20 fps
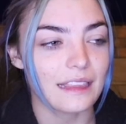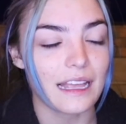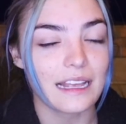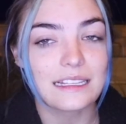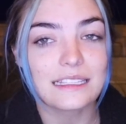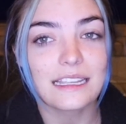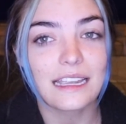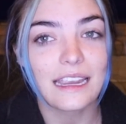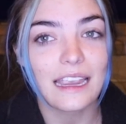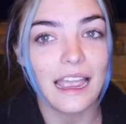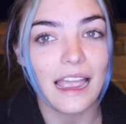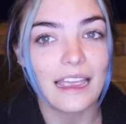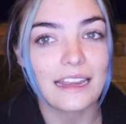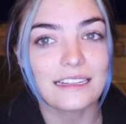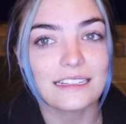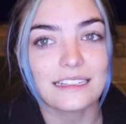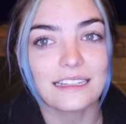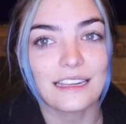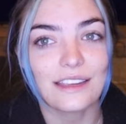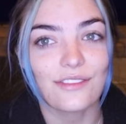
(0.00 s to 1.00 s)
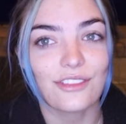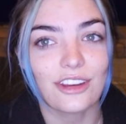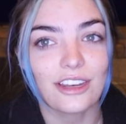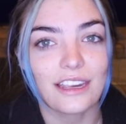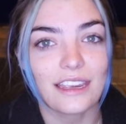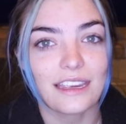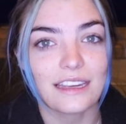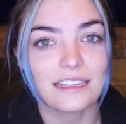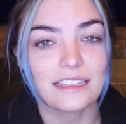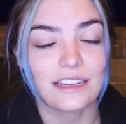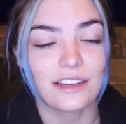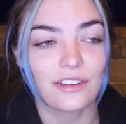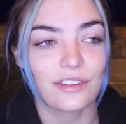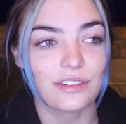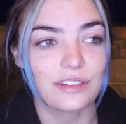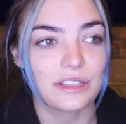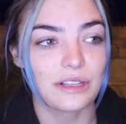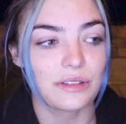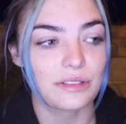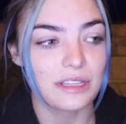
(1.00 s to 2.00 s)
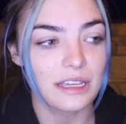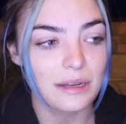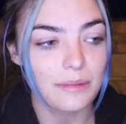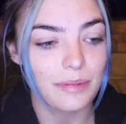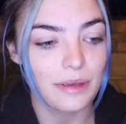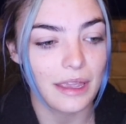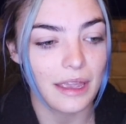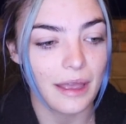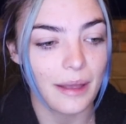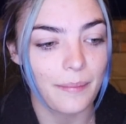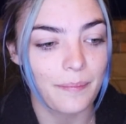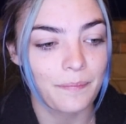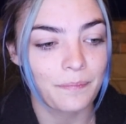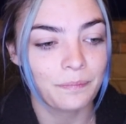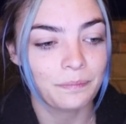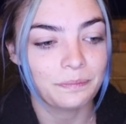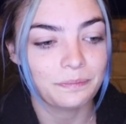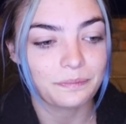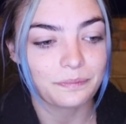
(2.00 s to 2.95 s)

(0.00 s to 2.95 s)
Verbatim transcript: last night I didn't even eat dinner till 10 p.m